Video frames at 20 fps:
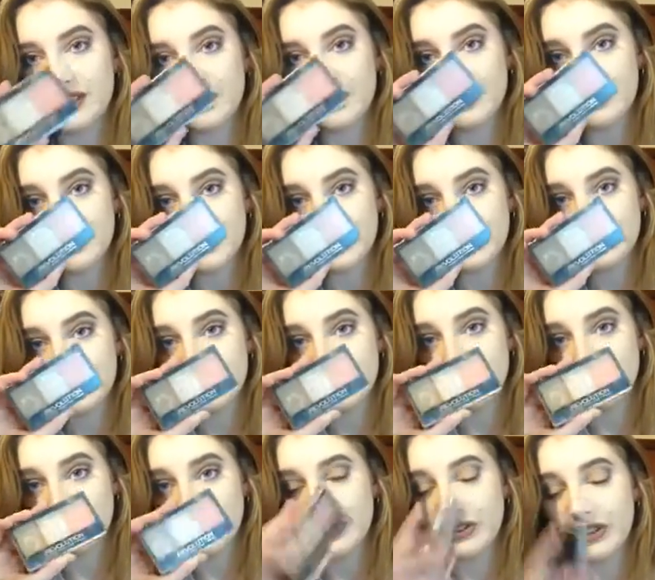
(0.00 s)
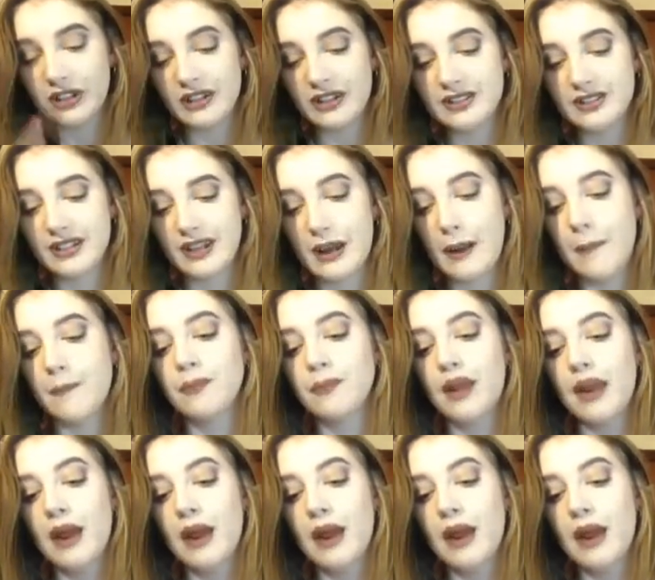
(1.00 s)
it's so dirty,